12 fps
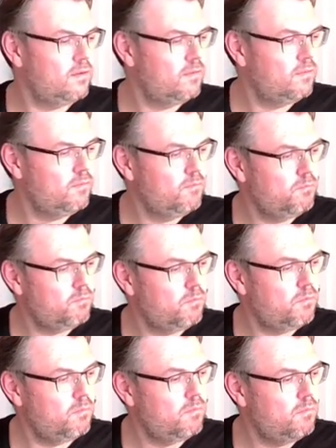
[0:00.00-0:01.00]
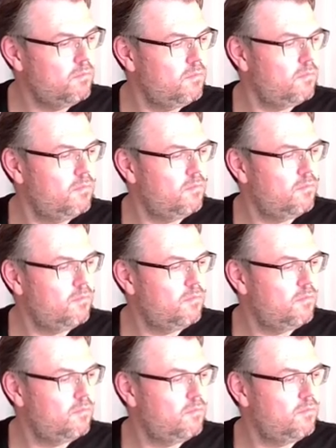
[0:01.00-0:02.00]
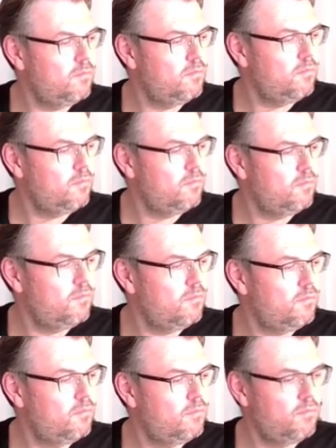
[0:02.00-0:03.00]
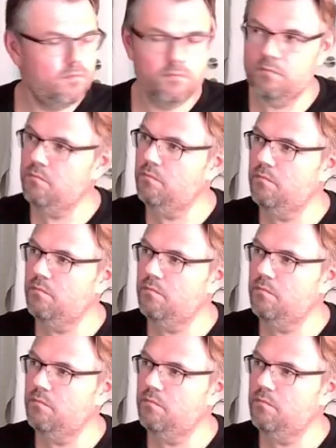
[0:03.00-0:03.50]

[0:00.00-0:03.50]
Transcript: Nobody speaks.